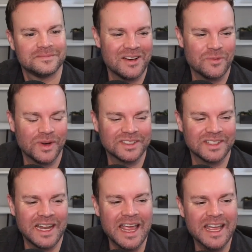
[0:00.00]
What's
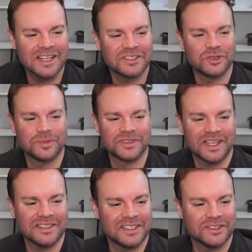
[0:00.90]
an AI tool
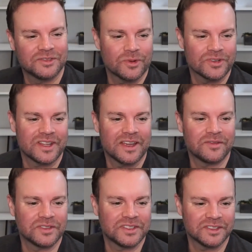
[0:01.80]
besides Salesforge that
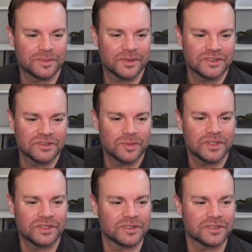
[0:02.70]
every salesperson should be using?